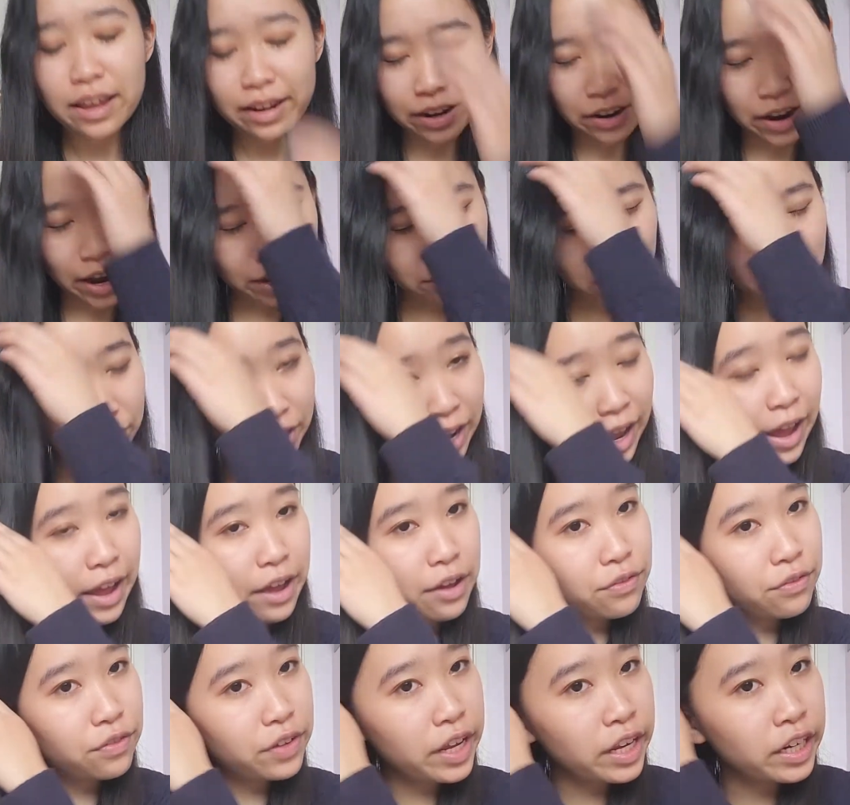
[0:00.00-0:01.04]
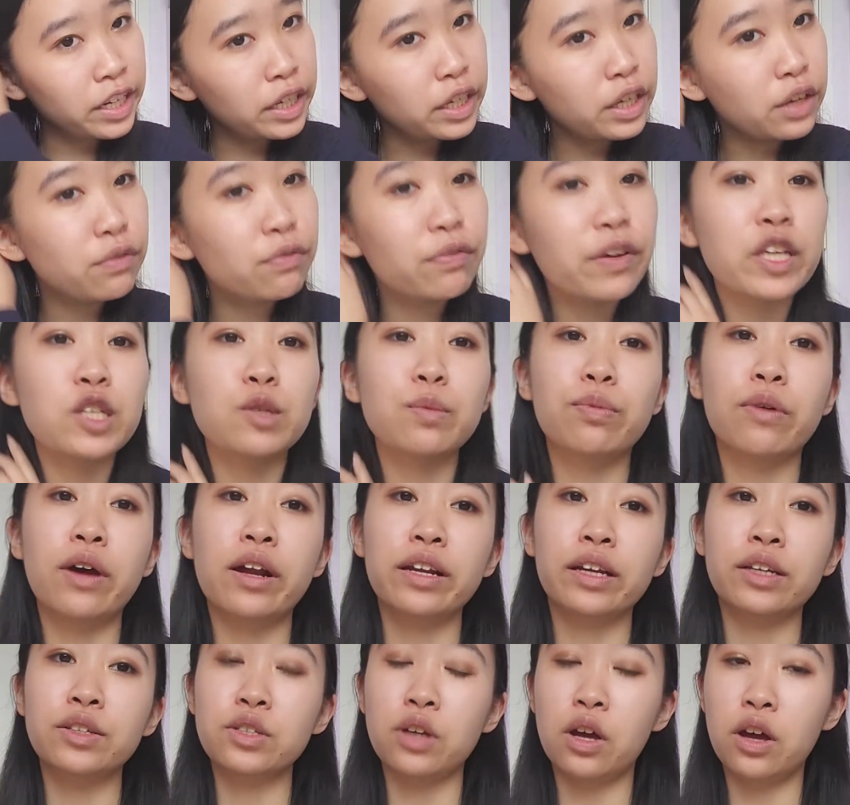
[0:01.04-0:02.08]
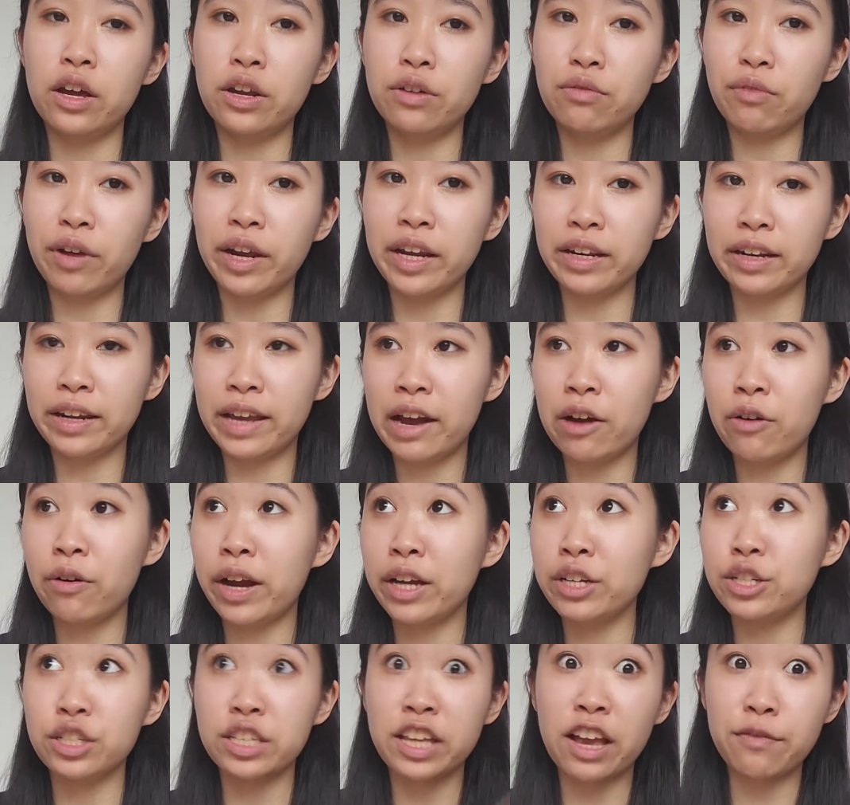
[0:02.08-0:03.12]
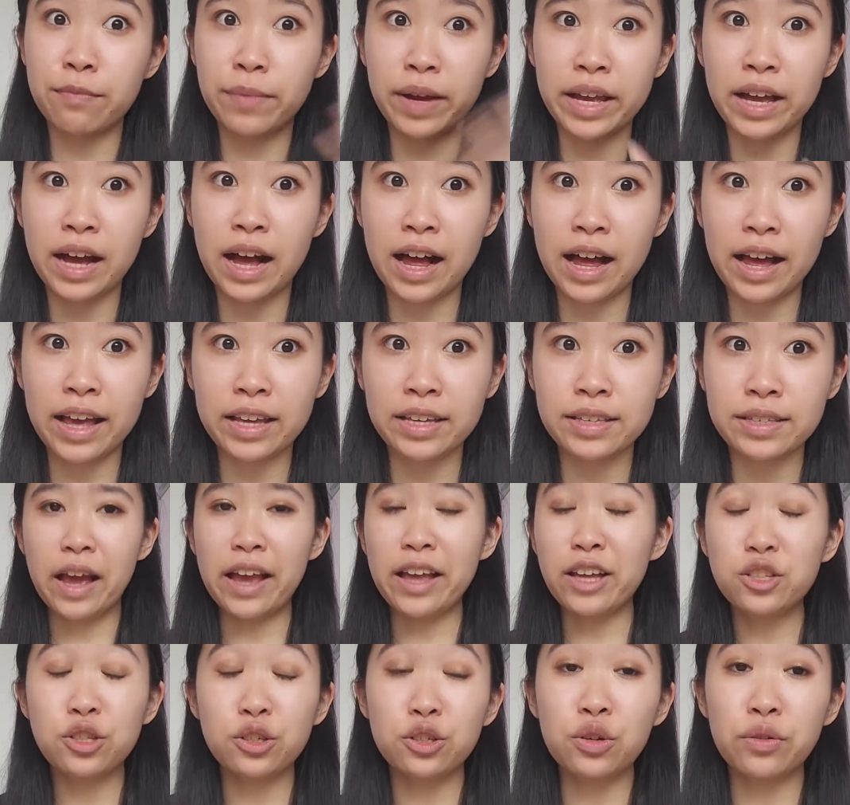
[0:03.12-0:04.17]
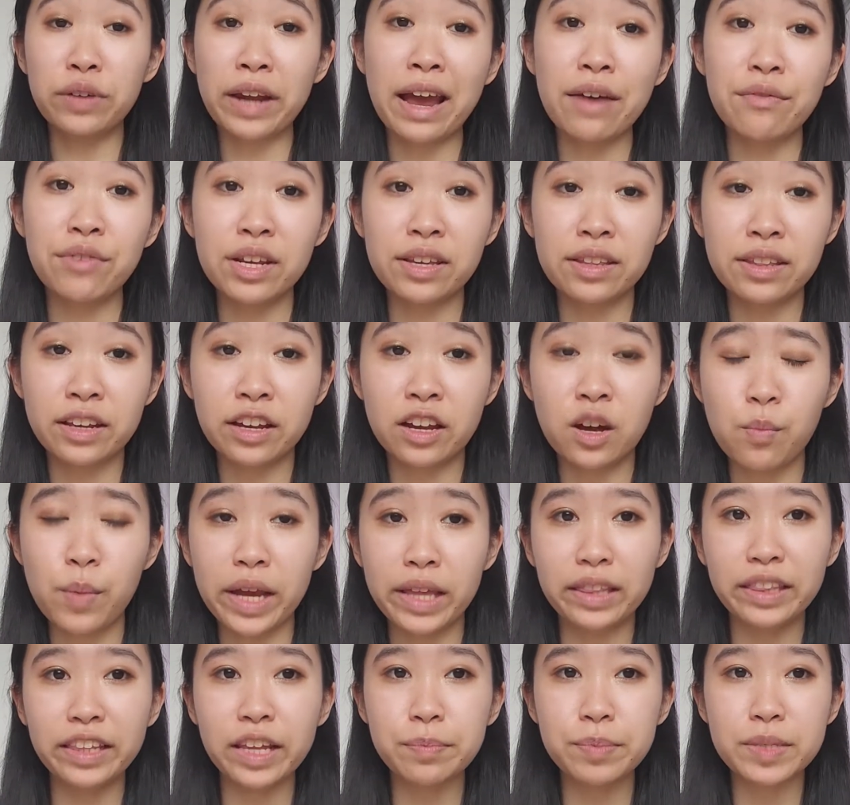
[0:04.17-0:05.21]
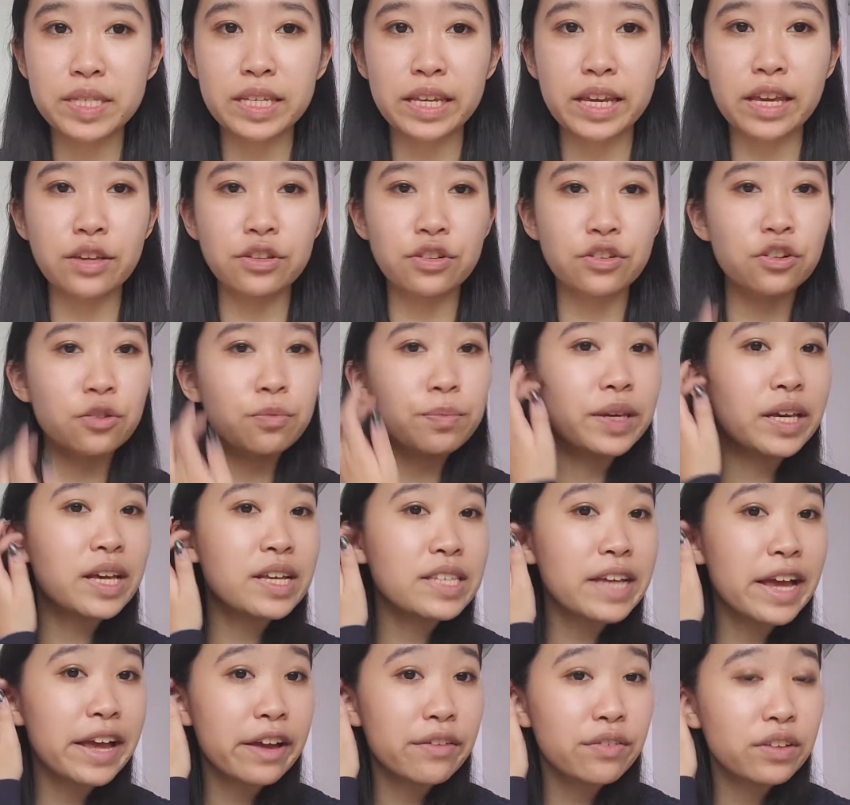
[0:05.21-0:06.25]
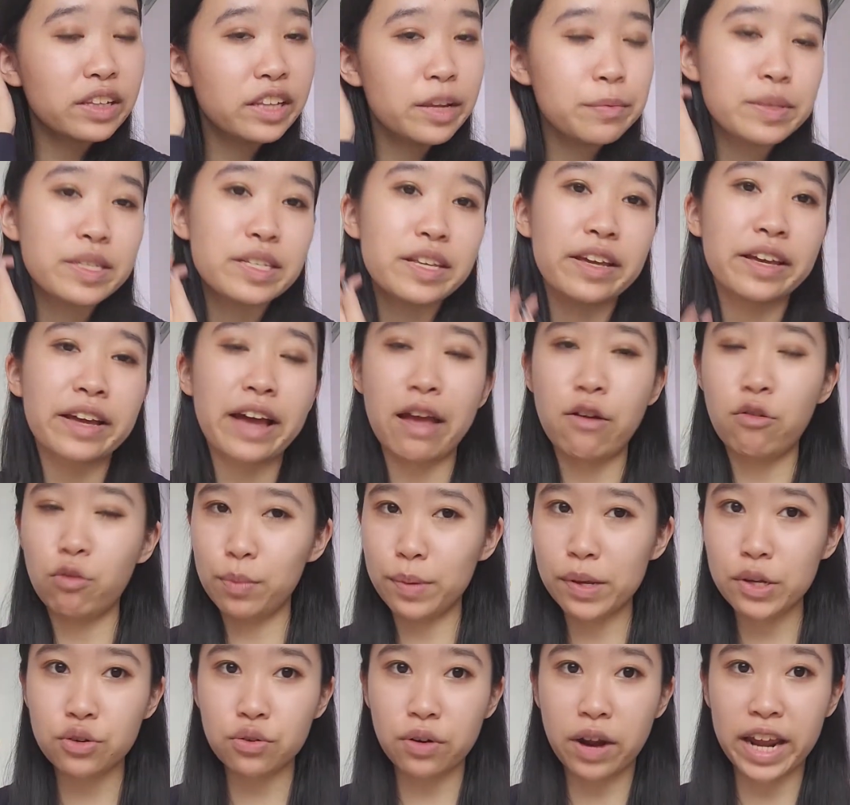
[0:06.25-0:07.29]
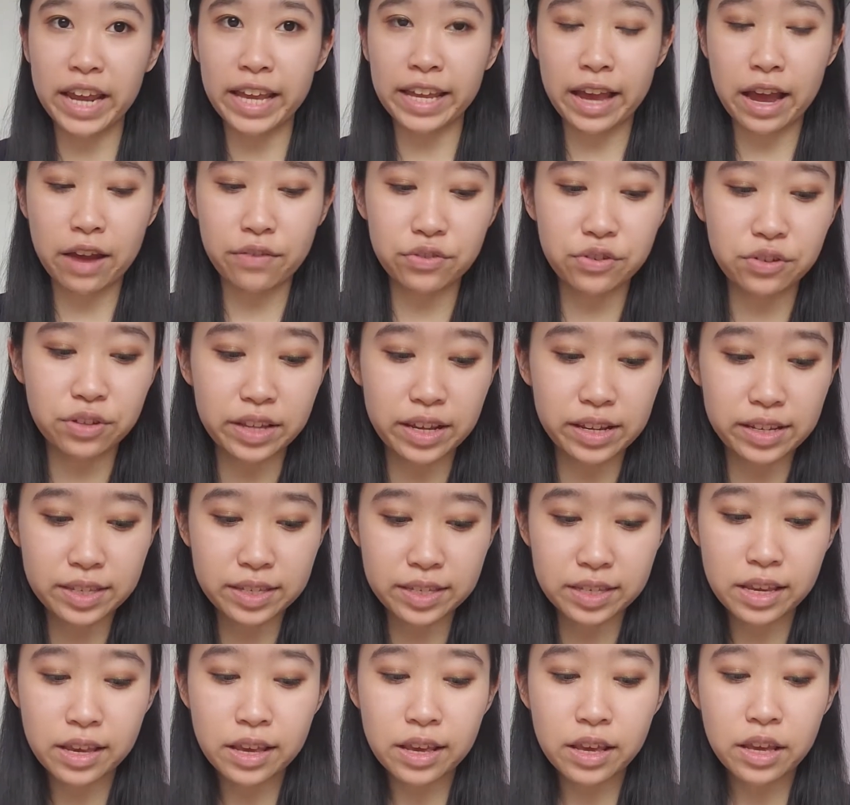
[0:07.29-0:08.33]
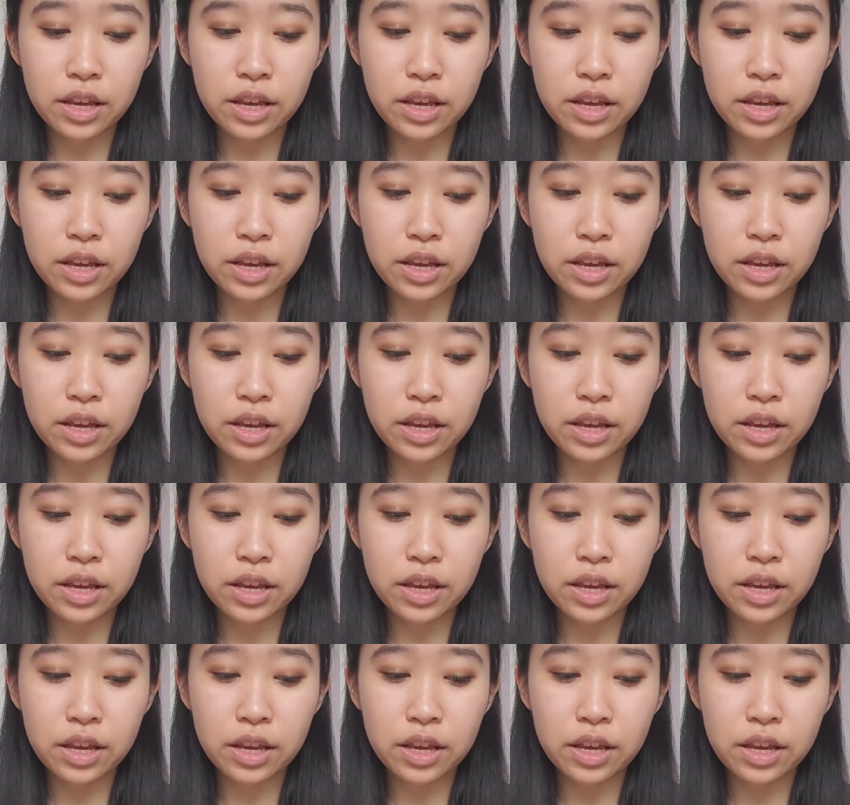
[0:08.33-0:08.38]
Now, I don't have any face products on right now, I just have my eyes. I also don't have anything on my lips either because I have a lipstick I will be trying after this.